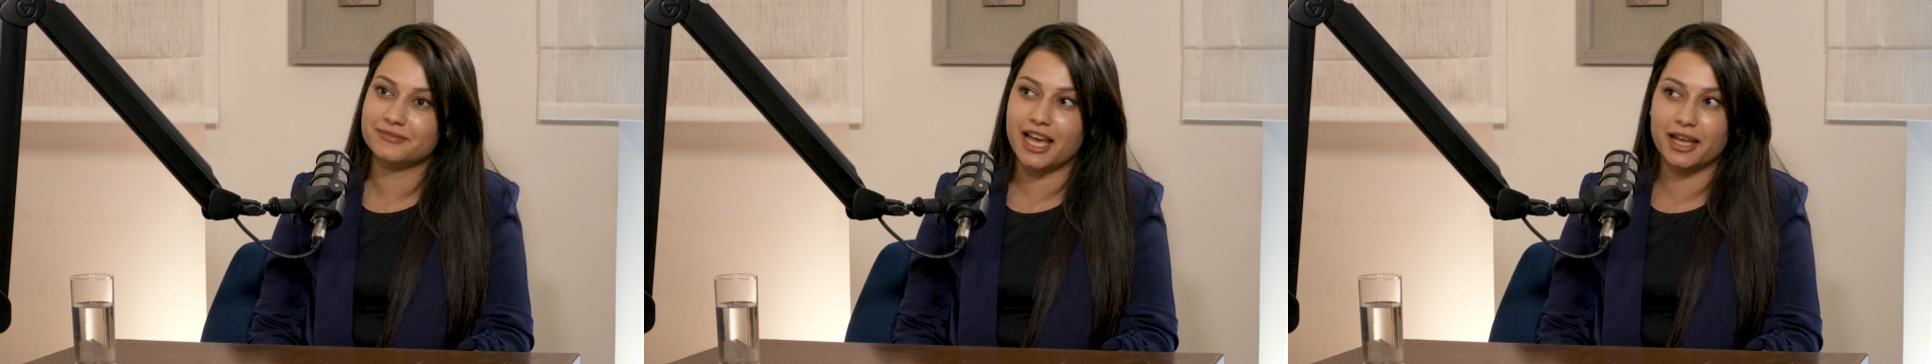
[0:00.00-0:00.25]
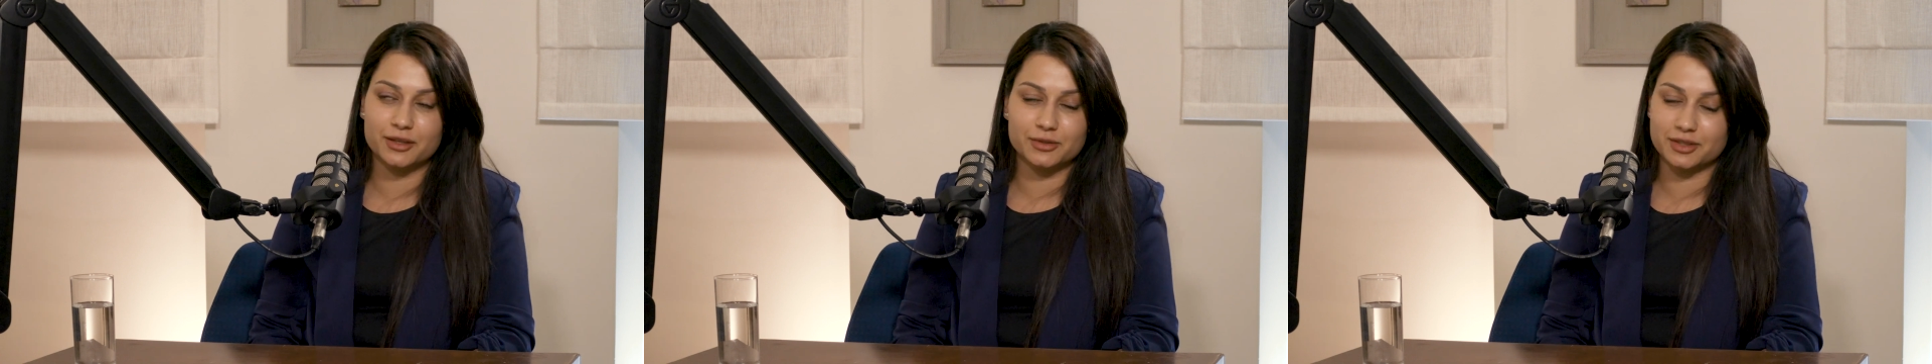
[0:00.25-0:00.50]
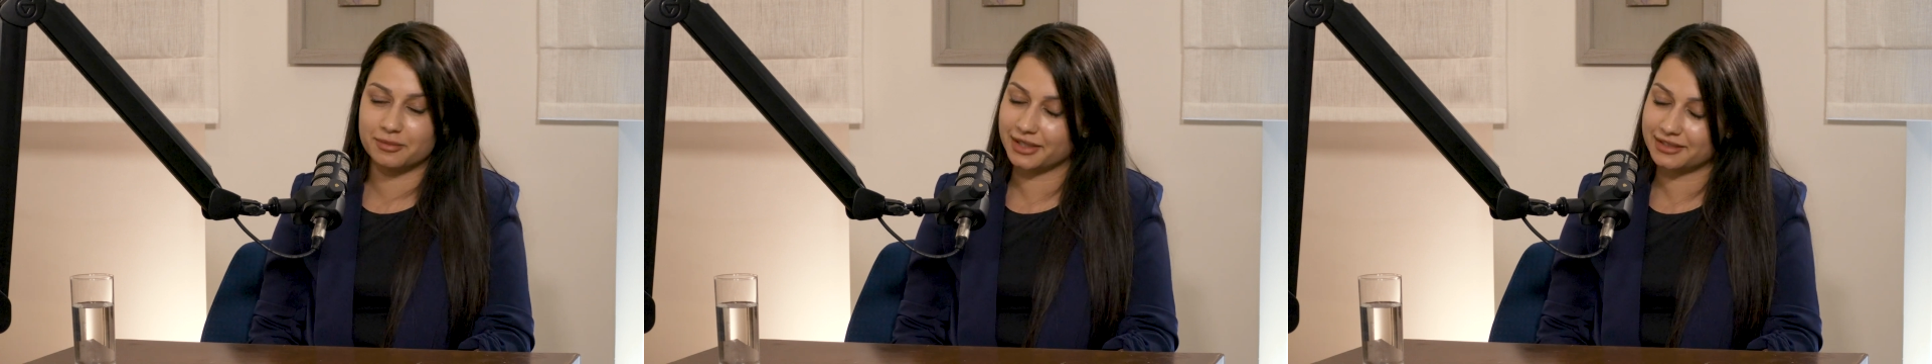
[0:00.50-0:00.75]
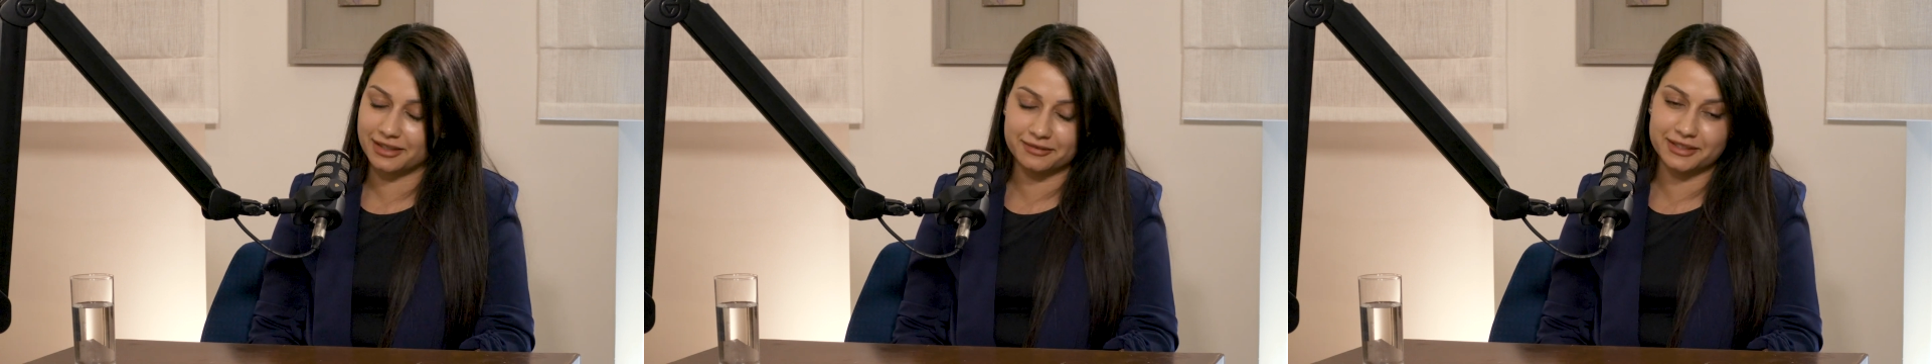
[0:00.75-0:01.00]
I don't see
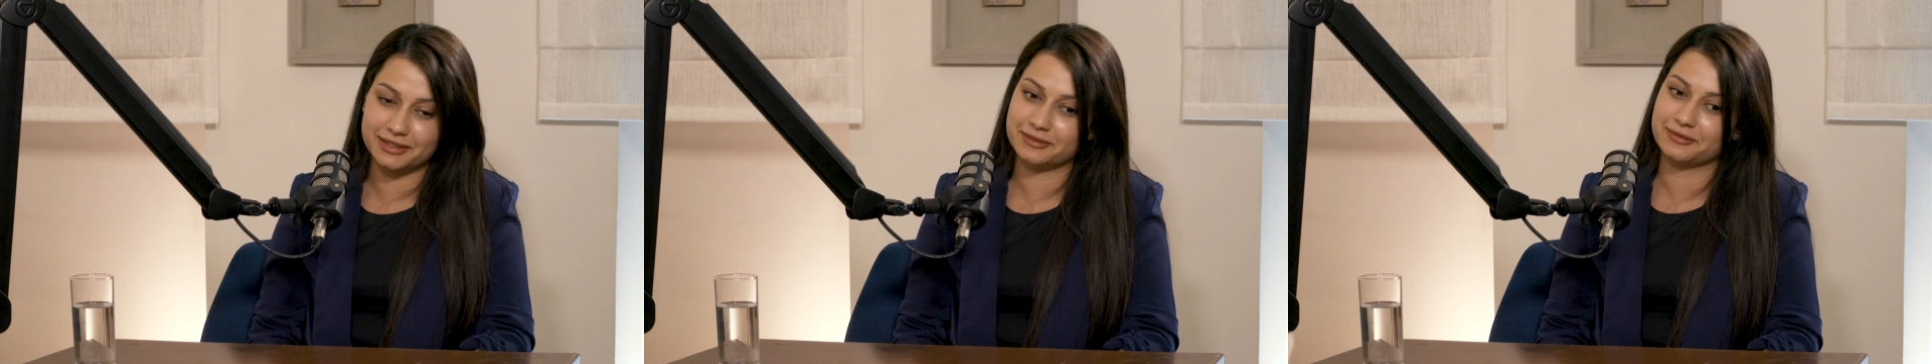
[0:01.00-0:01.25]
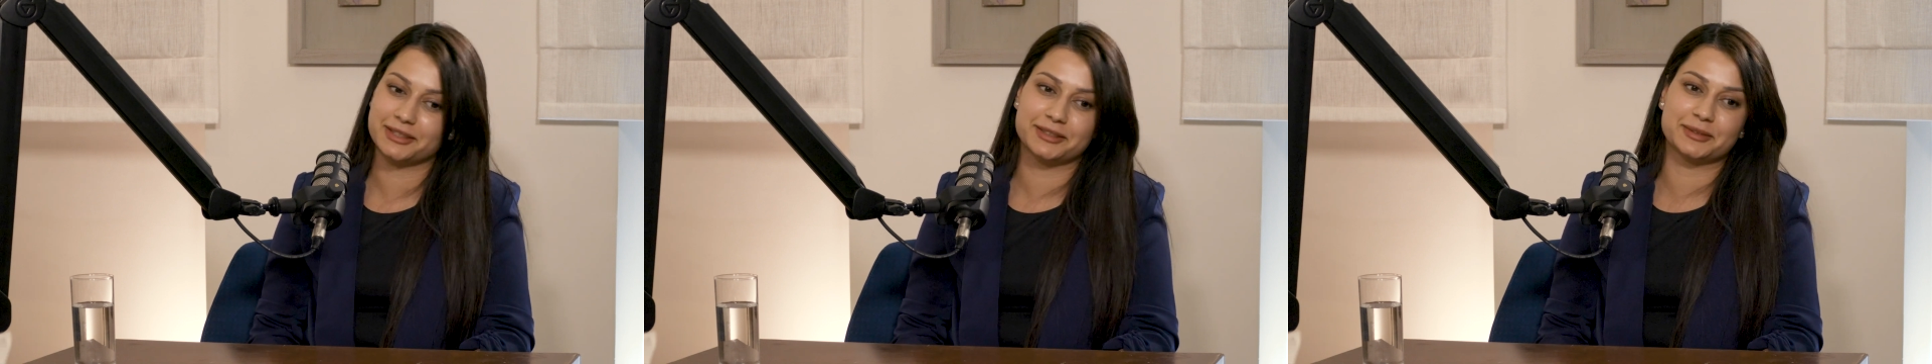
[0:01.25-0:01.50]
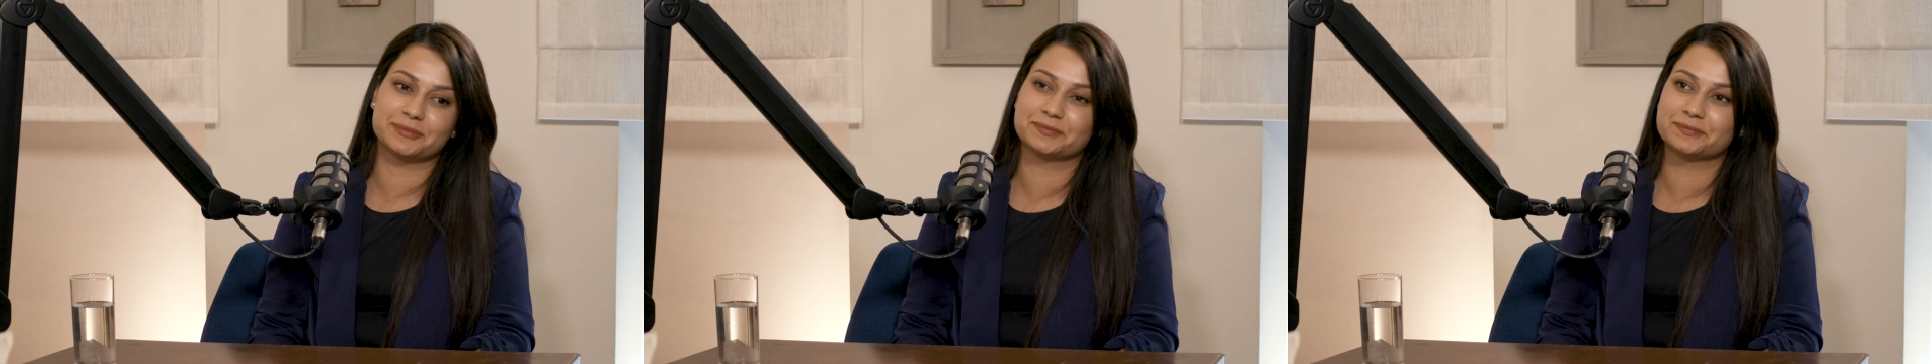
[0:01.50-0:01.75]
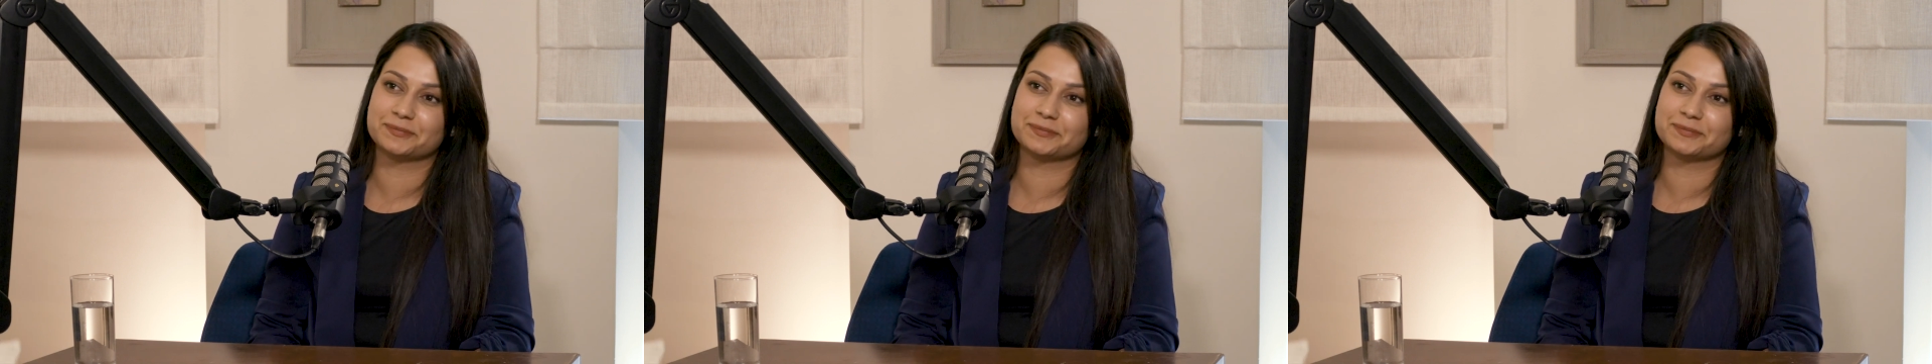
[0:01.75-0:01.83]
myself as a victim.